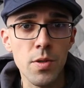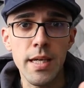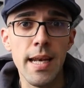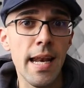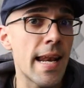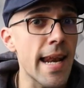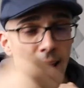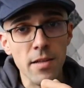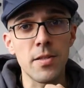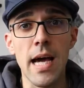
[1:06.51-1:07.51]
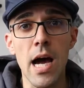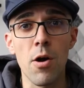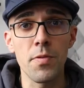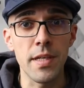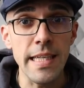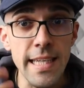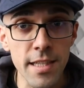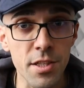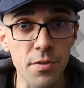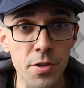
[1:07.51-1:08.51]
can nail down the
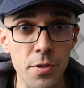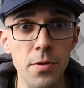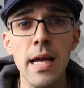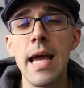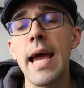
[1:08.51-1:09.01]
interview